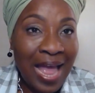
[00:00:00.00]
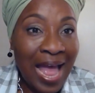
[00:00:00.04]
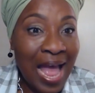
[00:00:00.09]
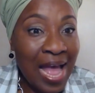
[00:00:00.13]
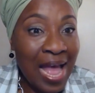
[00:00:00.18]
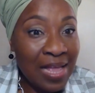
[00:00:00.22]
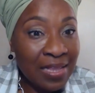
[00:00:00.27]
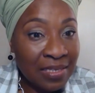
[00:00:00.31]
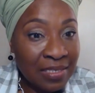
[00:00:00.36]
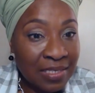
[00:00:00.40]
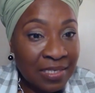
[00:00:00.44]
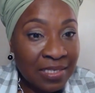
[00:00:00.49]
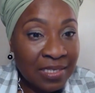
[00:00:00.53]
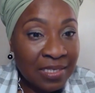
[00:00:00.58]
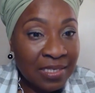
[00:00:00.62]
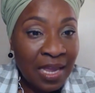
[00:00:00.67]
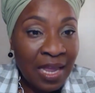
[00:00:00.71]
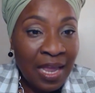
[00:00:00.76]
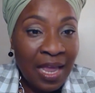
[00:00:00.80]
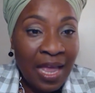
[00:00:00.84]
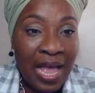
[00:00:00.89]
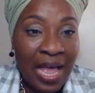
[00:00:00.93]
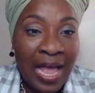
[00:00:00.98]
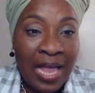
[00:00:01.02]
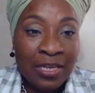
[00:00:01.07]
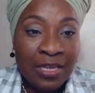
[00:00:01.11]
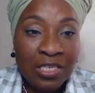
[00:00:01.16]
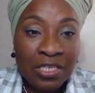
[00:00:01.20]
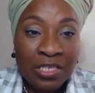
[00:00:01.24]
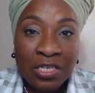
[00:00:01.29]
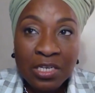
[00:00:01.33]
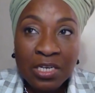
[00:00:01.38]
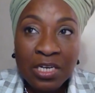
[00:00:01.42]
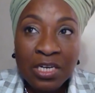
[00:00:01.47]
has, and
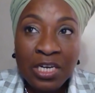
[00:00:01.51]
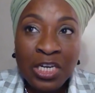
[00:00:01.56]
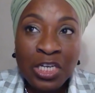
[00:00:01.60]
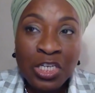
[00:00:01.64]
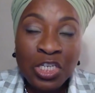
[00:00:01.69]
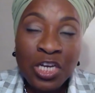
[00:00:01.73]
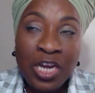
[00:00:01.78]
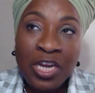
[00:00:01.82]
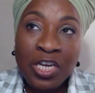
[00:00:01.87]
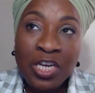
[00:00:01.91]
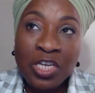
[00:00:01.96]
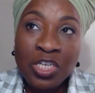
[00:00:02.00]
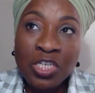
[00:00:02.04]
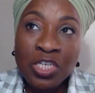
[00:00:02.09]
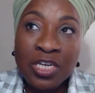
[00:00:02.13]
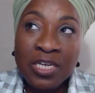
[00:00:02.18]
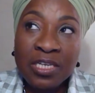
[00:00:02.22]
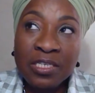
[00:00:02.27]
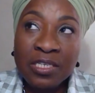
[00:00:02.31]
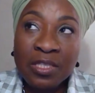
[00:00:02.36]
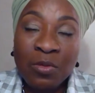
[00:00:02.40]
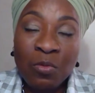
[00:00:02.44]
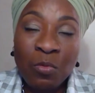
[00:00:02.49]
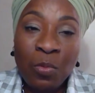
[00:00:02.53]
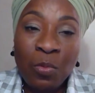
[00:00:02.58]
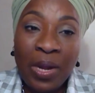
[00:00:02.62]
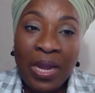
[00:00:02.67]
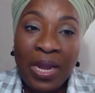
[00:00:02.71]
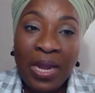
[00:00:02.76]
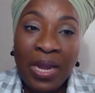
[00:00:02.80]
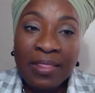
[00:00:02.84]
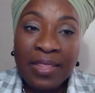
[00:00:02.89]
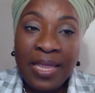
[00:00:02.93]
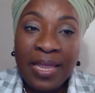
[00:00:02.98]
certainly changes the
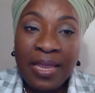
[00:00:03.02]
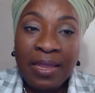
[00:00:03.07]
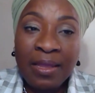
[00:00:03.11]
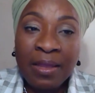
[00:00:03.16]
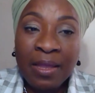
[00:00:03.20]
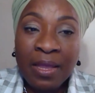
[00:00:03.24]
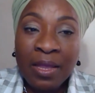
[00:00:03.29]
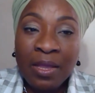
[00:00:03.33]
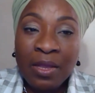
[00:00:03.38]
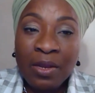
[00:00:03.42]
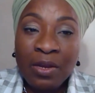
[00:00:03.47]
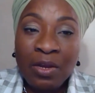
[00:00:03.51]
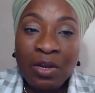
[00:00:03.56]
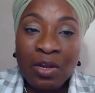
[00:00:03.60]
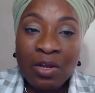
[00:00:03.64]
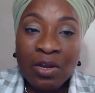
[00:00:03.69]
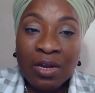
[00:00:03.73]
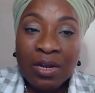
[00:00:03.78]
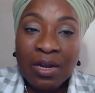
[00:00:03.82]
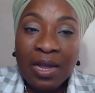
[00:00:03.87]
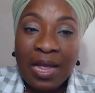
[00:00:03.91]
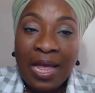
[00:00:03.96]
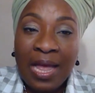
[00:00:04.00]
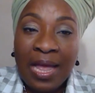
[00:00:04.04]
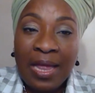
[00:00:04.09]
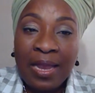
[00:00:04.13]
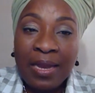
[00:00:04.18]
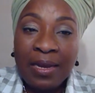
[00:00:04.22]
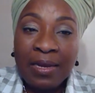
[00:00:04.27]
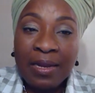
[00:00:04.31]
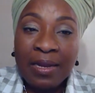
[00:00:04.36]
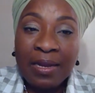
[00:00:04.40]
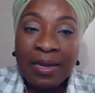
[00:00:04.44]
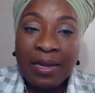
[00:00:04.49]
way they look
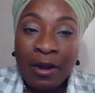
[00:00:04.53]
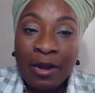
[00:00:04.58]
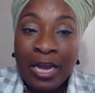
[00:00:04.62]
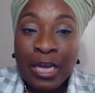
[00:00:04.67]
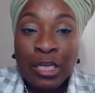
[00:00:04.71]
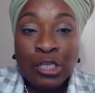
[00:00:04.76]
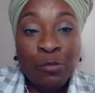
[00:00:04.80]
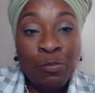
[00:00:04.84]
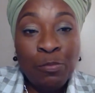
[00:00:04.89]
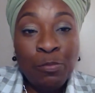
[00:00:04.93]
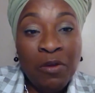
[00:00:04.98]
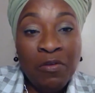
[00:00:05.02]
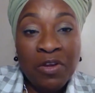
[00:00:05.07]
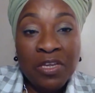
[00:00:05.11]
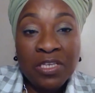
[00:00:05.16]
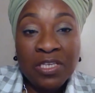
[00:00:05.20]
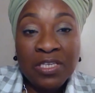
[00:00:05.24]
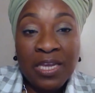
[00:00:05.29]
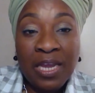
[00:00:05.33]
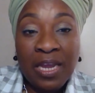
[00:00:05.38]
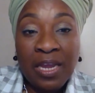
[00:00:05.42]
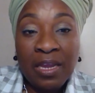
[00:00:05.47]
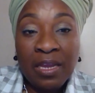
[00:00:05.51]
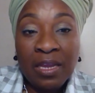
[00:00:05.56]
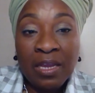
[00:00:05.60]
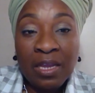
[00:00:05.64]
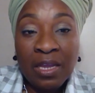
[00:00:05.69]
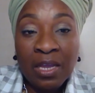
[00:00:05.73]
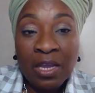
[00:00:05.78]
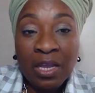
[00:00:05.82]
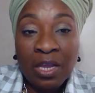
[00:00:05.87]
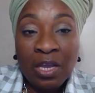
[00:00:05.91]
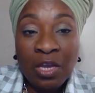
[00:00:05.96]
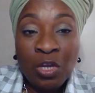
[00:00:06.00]
and are experiencing
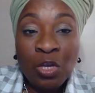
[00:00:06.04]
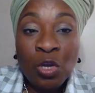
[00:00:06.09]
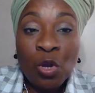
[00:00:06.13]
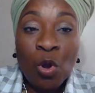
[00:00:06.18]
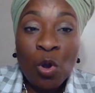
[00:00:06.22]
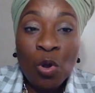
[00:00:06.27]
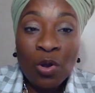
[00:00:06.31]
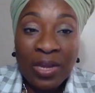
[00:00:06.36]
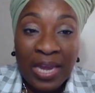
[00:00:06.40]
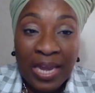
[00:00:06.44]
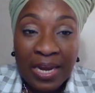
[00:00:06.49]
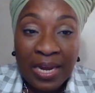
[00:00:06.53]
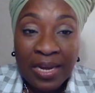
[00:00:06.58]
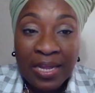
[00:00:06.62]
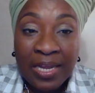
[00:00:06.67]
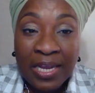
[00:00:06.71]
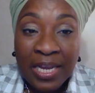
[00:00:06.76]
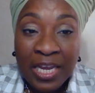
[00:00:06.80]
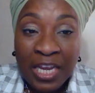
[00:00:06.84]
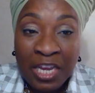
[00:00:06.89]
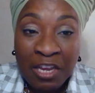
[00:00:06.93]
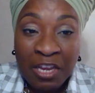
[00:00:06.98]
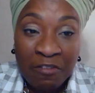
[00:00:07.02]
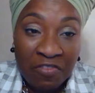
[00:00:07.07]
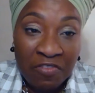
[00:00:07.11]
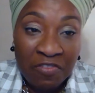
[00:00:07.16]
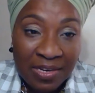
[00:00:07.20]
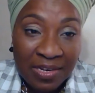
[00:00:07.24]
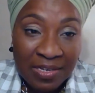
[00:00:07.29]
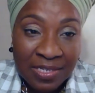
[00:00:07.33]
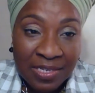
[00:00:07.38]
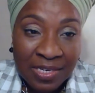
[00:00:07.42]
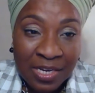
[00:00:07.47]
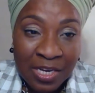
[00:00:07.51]
your gala event.
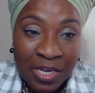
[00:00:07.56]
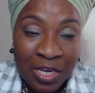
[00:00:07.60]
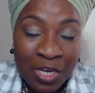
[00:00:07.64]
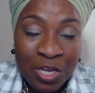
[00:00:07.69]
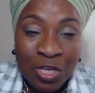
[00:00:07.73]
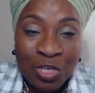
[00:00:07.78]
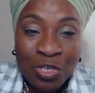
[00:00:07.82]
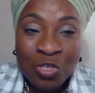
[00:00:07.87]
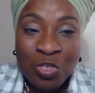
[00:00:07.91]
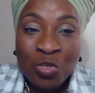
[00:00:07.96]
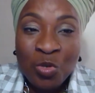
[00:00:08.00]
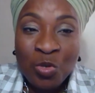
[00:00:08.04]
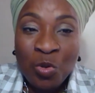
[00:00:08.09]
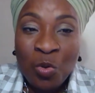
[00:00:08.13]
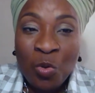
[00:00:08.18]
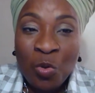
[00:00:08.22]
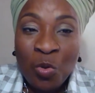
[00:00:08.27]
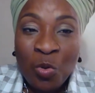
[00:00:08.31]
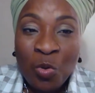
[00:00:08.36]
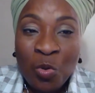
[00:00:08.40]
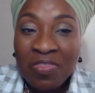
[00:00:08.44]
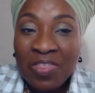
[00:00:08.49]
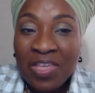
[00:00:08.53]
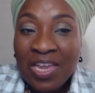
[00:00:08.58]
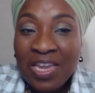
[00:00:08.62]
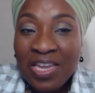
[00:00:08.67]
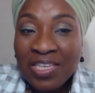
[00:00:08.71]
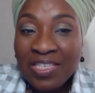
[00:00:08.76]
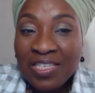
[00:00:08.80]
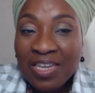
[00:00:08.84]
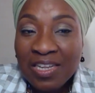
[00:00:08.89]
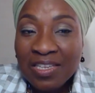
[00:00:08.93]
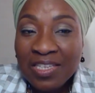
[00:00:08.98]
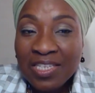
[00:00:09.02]
So
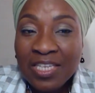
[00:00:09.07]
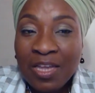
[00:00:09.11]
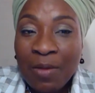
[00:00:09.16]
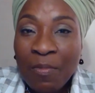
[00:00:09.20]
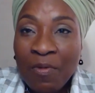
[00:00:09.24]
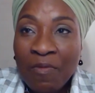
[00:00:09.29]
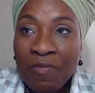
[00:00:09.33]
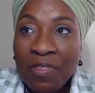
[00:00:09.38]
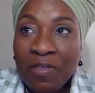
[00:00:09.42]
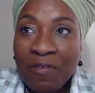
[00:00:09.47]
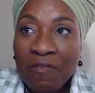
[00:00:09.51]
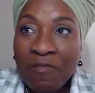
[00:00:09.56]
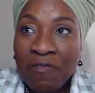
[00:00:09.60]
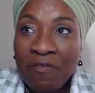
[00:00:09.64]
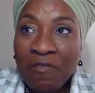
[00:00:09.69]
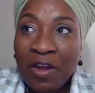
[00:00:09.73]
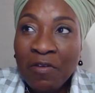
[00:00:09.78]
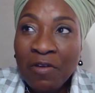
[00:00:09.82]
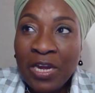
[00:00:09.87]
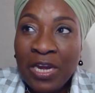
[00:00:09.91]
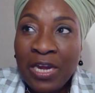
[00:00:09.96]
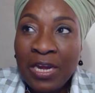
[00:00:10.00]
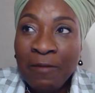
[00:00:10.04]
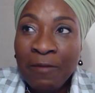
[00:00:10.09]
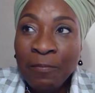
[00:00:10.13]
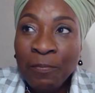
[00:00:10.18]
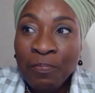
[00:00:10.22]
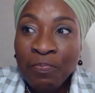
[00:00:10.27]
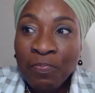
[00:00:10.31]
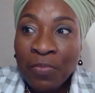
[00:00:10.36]
these are some of the